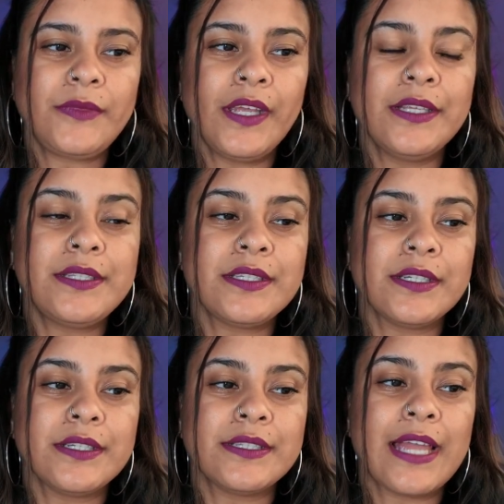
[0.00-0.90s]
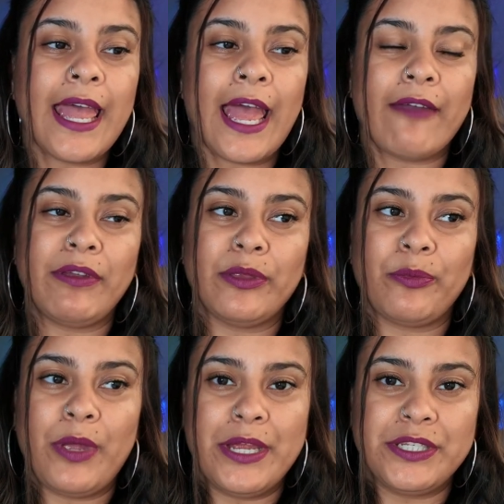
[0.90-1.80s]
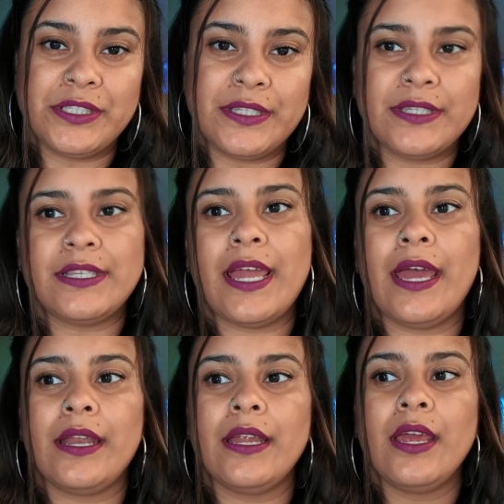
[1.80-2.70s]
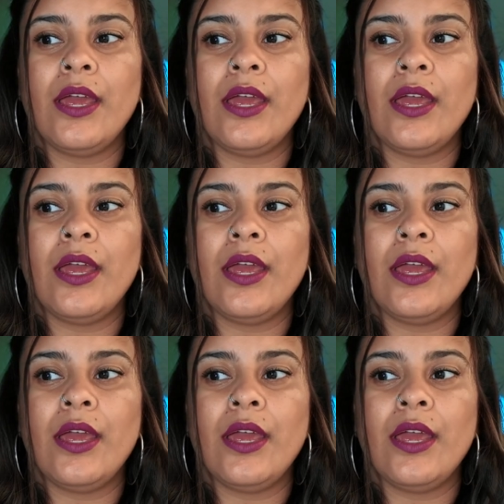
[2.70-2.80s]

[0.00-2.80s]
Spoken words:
It's just having the patience that